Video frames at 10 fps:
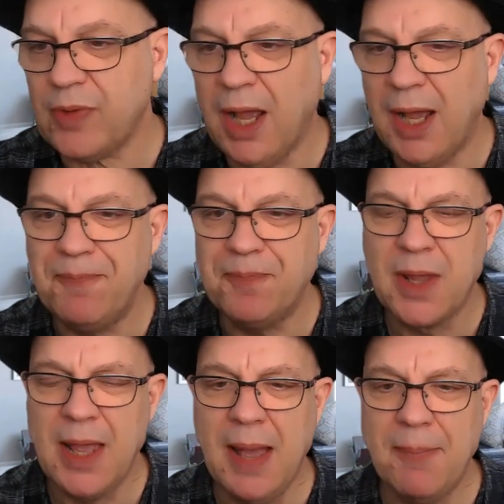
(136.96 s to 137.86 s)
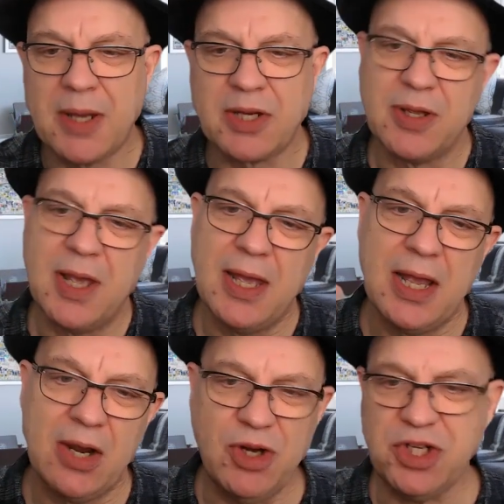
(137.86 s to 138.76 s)
But
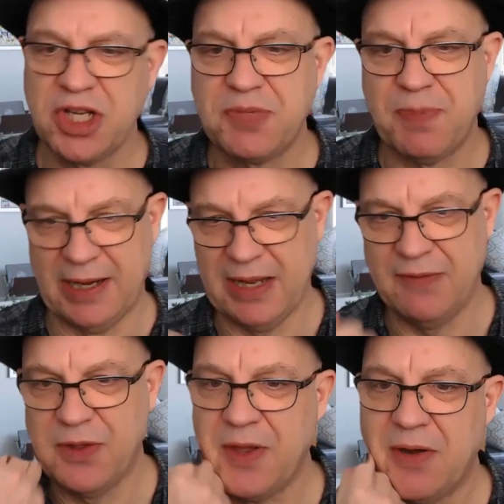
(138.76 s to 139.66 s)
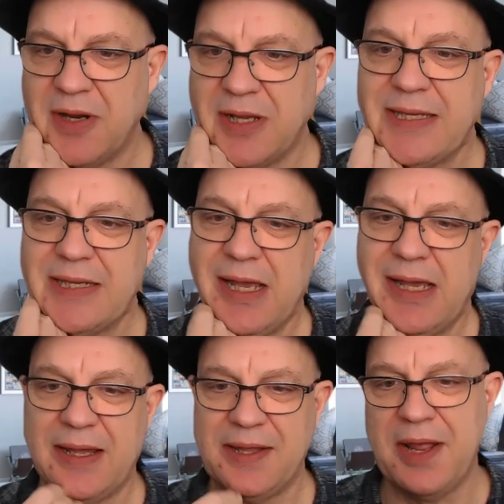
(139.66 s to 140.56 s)
Christians believe that there is
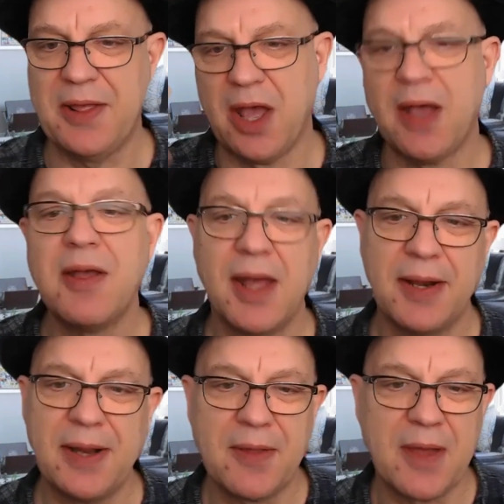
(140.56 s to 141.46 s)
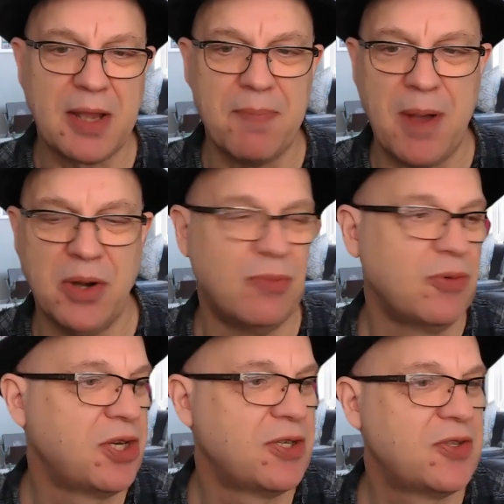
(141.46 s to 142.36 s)
another component,
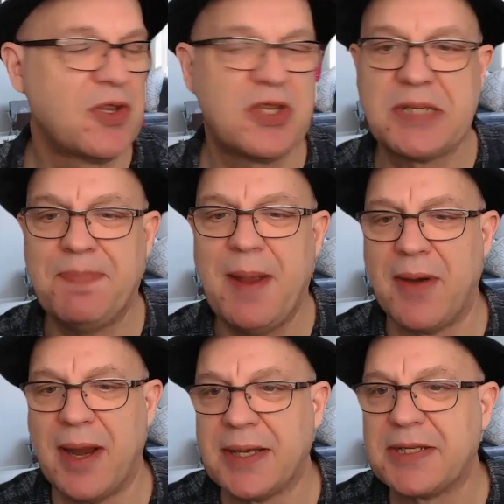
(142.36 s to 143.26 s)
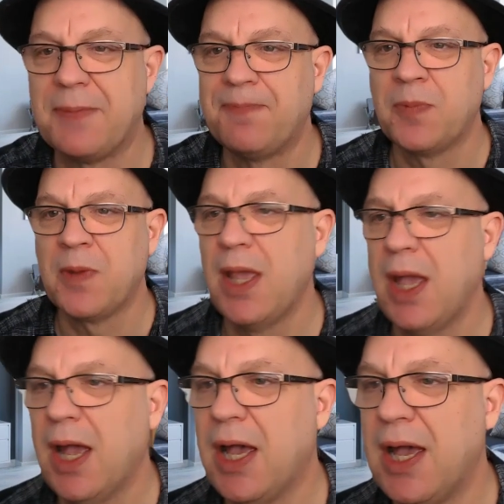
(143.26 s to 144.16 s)
which is the spirit,
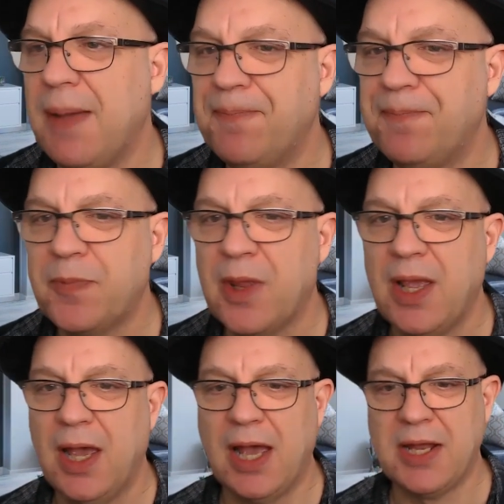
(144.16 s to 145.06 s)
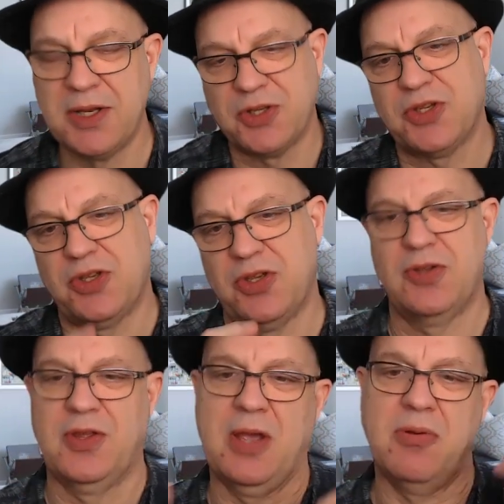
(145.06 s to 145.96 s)
and
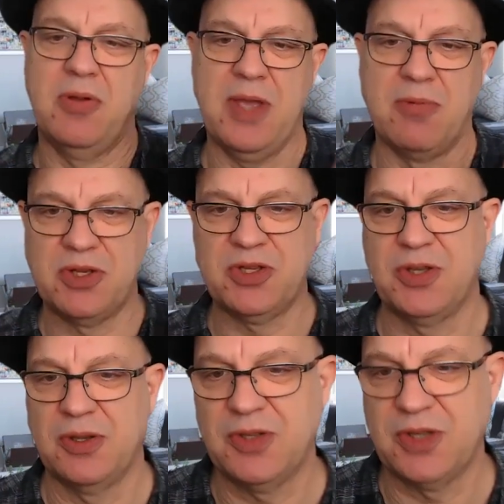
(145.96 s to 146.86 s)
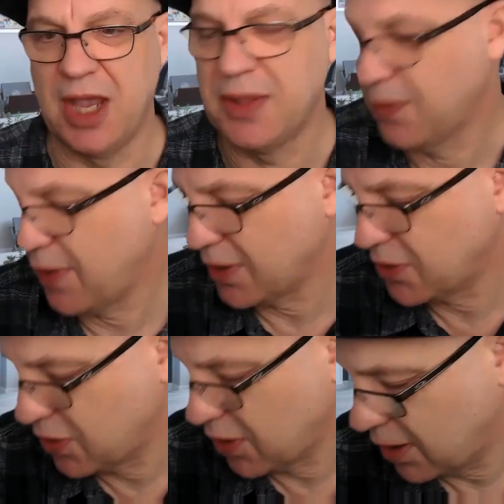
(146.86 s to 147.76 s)
they would say that
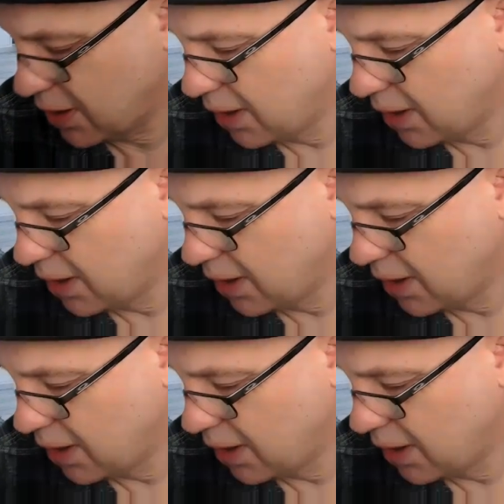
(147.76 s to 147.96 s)
that's the